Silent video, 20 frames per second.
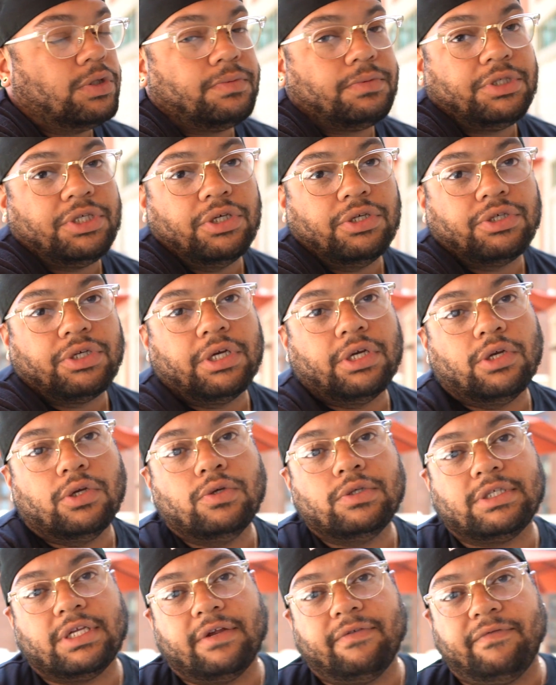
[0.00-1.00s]
children
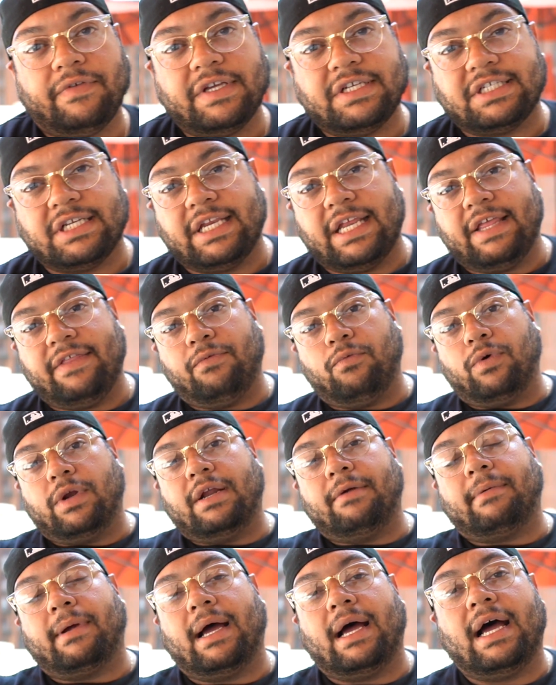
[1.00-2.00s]
lose their vision in
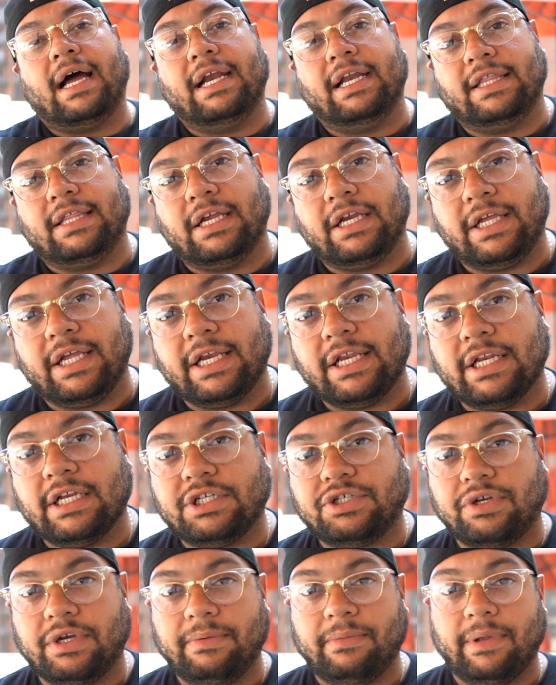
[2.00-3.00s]
whatever eye that they're getting the
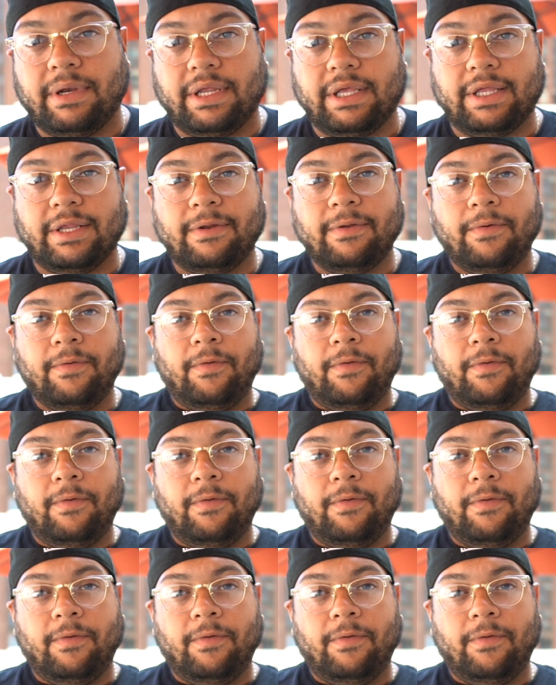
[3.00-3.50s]
treatment in.